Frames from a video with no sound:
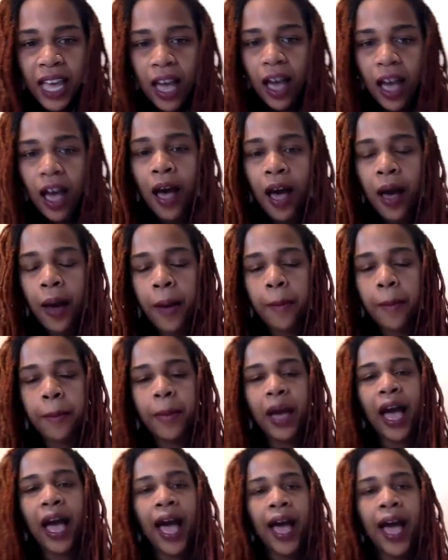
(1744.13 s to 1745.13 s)
Um,
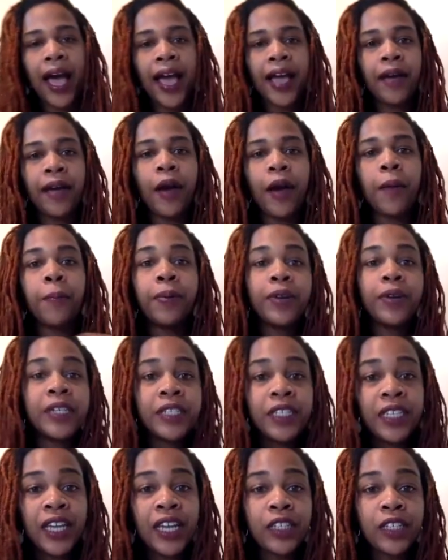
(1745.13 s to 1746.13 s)
I
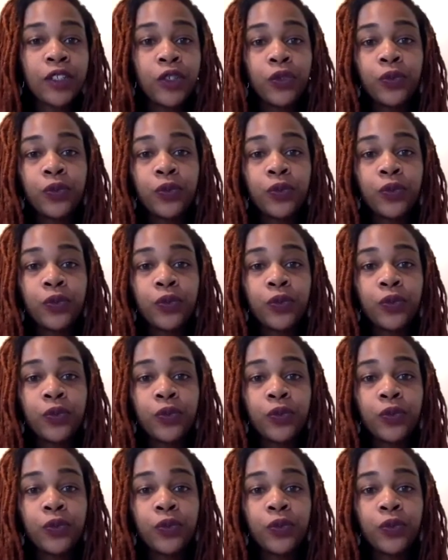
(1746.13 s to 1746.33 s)
appreciate you.